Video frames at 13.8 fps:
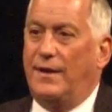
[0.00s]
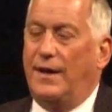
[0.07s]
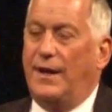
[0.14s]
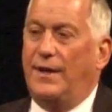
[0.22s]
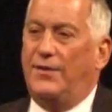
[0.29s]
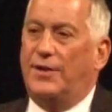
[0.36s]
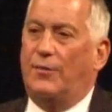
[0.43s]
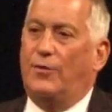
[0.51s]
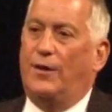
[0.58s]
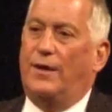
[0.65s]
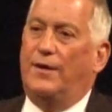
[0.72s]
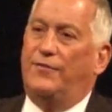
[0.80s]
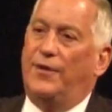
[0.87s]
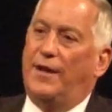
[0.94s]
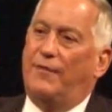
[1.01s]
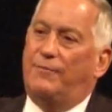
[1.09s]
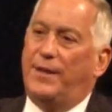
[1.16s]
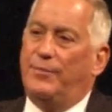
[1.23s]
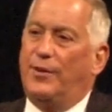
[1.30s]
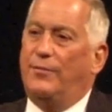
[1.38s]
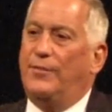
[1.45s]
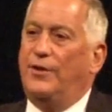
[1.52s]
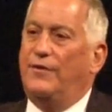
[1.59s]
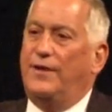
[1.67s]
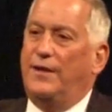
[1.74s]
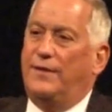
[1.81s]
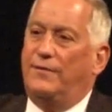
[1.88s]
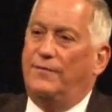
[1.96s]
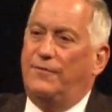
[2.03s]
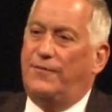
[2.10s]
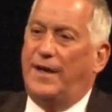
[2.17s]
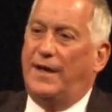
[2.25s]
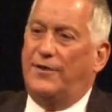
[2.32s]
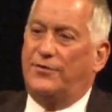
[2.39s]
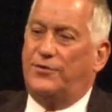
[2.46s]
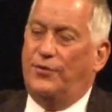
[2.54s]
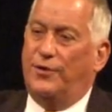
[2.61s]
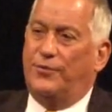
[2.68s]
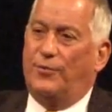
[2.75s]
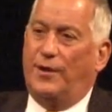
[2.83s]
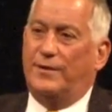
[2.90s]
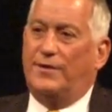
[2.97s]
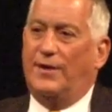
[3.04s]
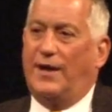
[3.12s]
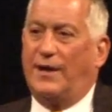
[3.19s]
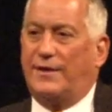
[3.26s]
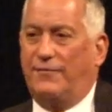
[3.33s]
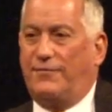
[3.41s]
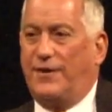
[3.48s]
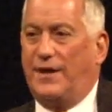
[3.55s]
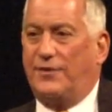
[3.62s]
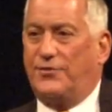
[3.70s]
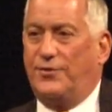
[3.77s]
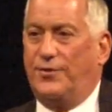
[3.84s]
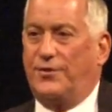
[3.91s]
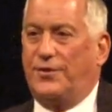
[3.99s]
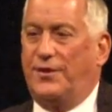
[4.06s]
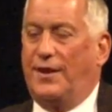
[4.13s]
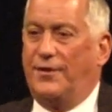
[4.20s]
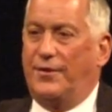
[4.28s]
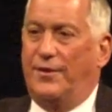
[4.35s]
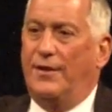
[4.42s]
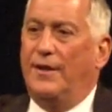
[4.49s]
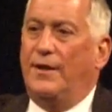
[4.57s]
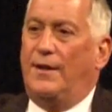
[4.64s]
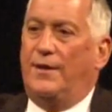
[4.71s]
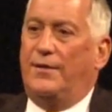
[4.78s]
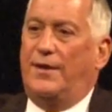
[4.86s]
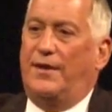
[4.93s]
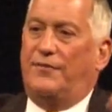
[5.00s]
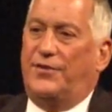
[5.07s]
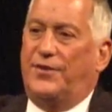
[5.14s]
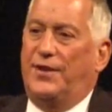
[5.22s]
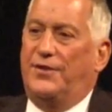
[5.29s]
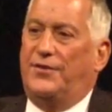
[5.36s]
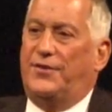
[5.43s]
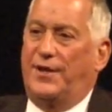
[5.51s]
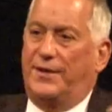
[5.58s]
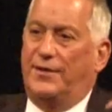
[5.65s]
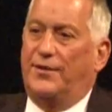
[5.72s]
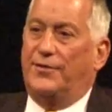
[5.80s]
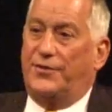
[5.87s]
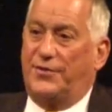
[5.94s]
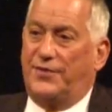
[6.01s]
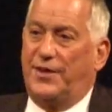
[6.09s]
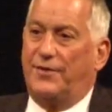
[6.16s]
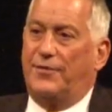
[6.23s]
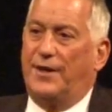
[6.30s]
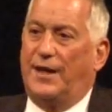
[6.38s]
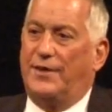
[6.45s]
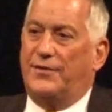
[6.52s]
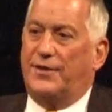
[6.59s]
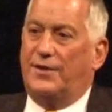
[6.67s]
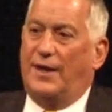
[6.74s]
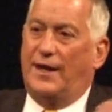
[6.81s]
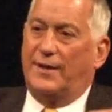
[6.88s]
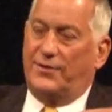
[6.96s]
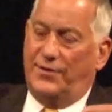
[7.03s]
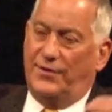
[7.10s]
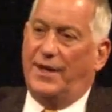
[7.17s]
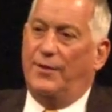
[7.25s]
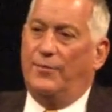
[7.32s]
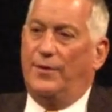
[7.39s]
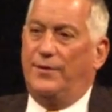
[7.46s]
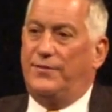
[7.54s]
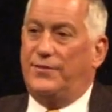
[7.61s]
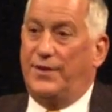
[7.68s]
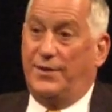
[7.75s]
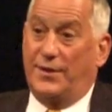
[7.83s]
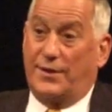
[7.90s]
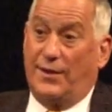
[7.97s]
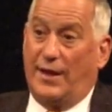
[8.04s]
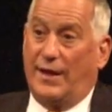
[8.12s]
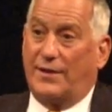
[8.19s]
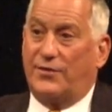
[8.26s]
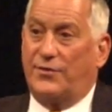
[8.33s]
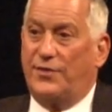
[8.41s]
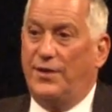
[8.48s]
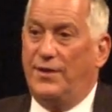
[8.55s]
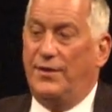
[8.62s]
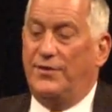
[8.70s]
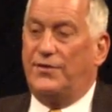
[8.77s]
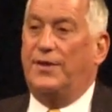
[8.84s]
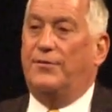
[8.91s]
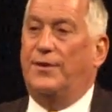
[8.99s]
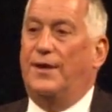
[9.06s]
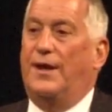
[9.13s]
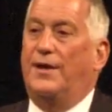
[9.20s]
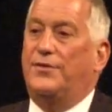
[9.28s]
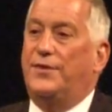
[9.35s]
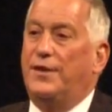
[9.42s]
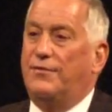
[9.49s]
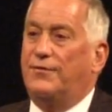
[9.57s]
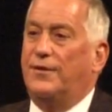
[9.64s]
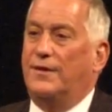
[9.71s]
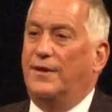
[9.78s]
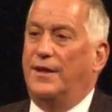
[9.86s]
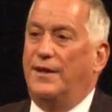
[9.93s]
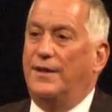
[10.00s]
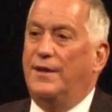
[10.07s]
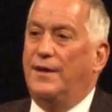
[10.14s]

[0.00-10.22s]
And he said, well, if you have people moving fast towards one clock and fast towards another, you'd have to send signals to synchronize the clocks, and they would see the clocks synchronized differently.